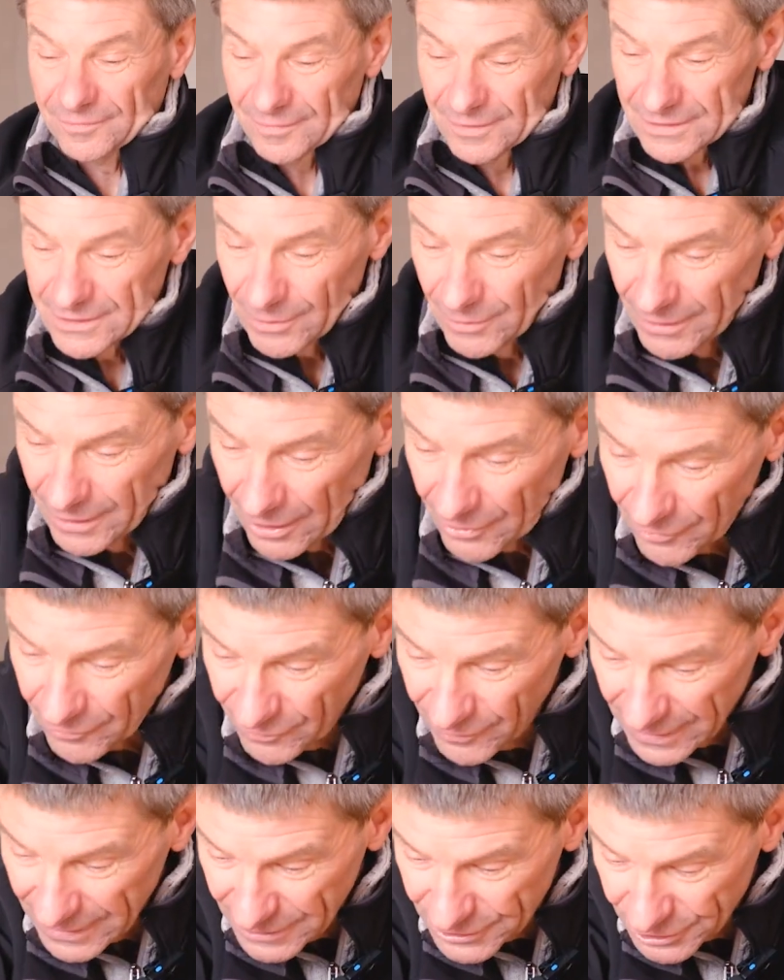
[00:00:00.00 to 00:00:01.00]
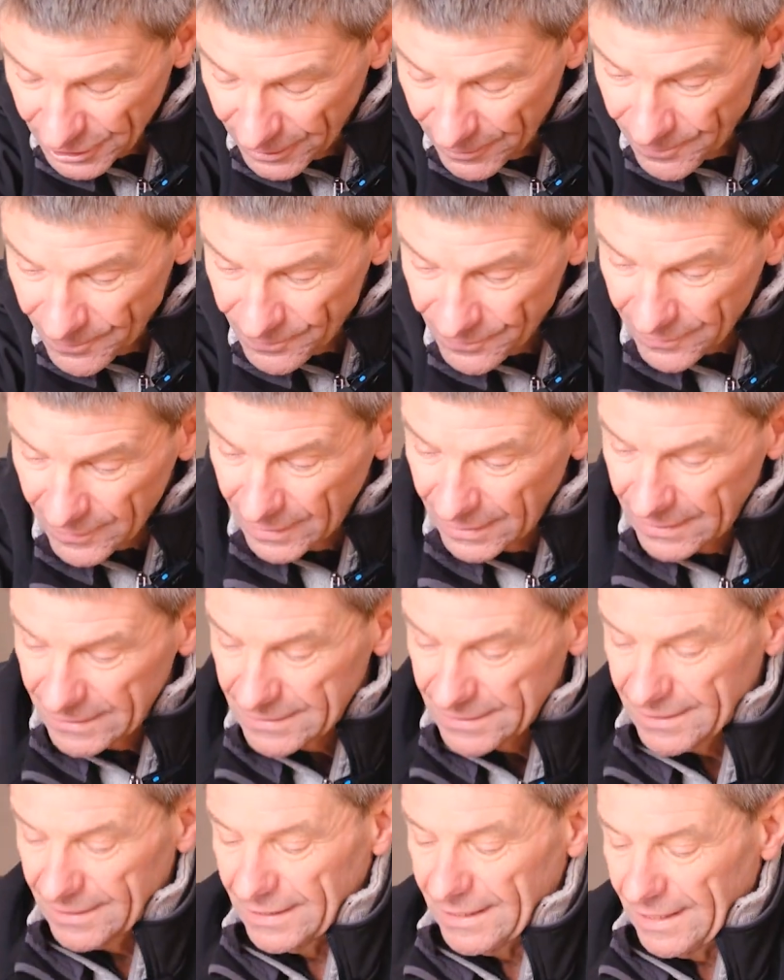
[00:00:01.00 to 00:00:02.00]
So another feature
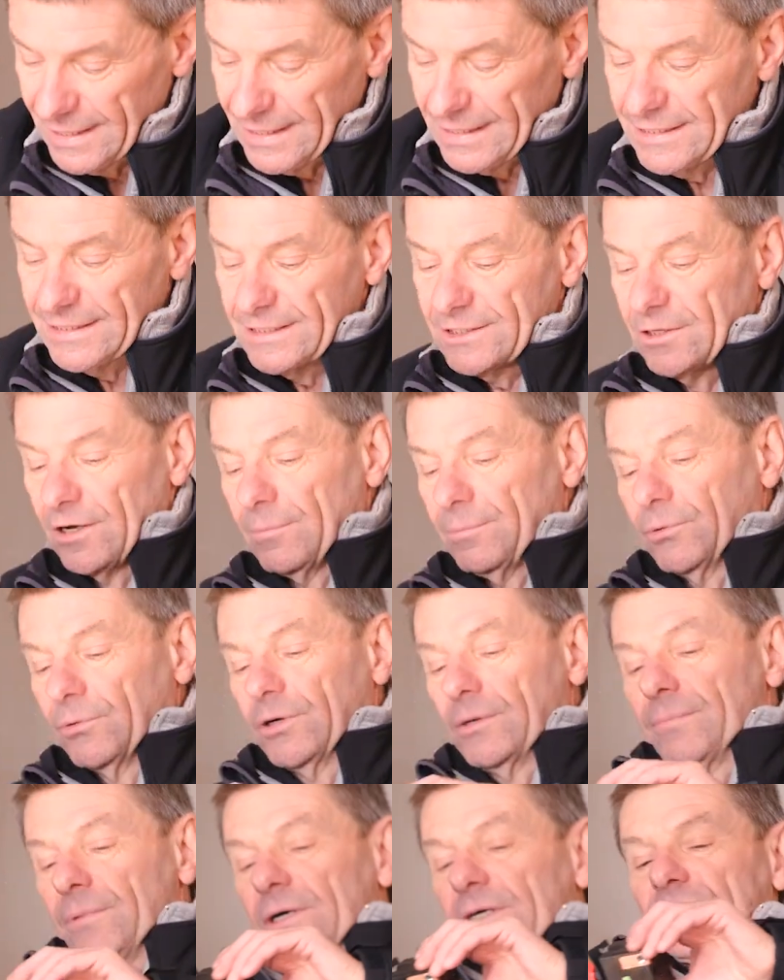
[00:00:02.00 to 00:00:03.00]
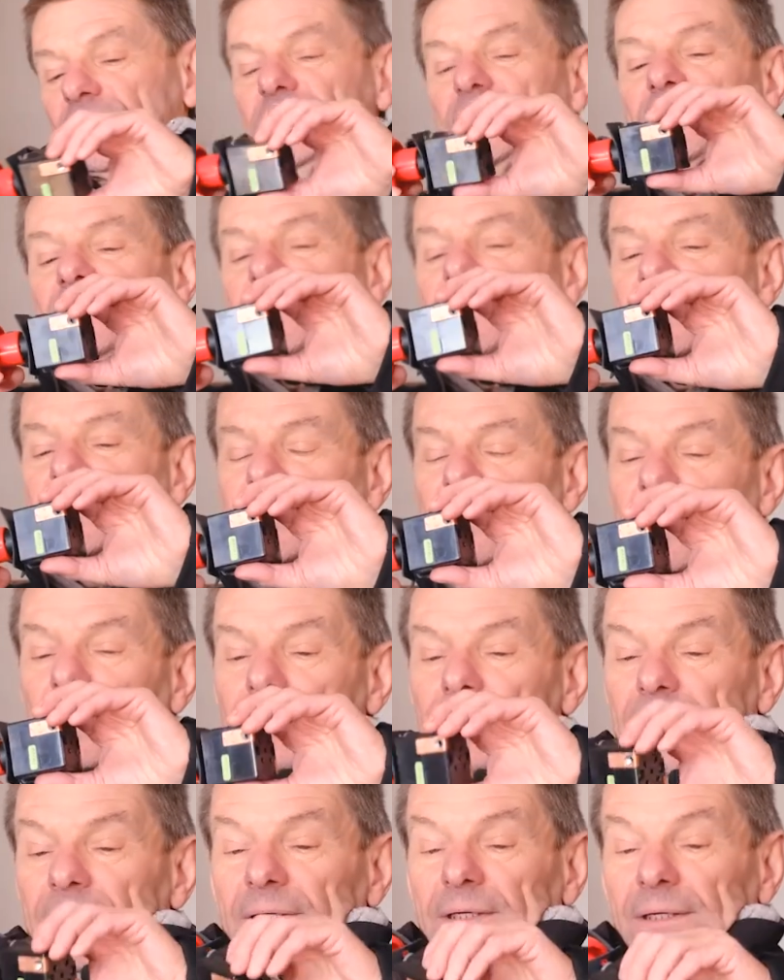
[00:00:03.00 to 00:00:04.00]
is the e-stop or emergency stop.
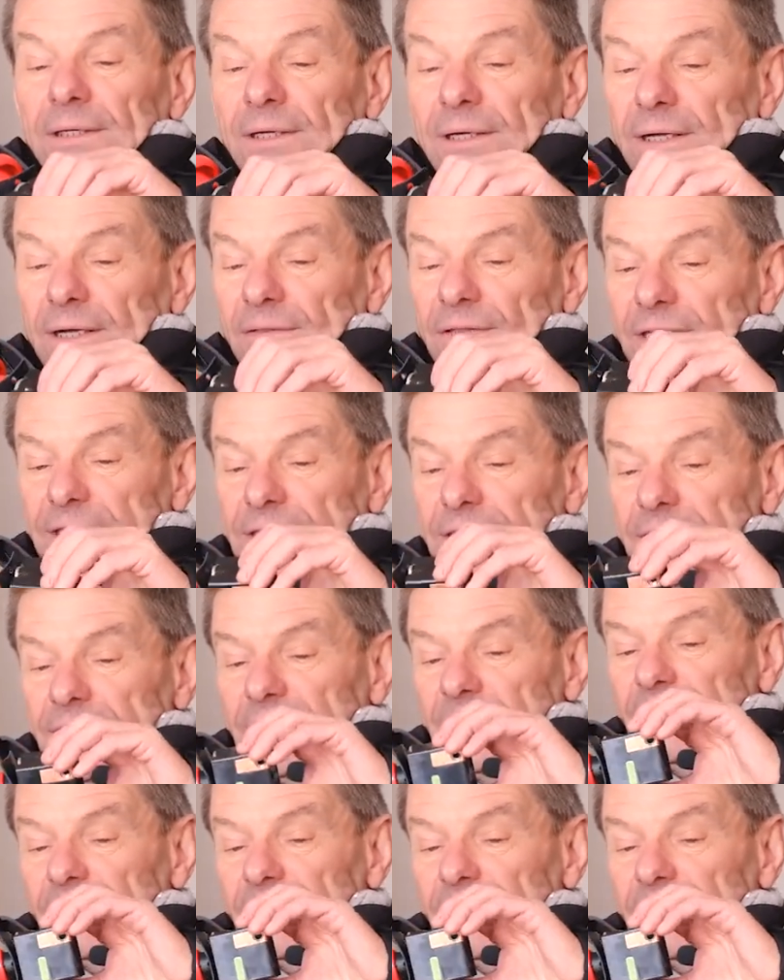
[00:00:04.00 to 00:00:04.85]
And this is a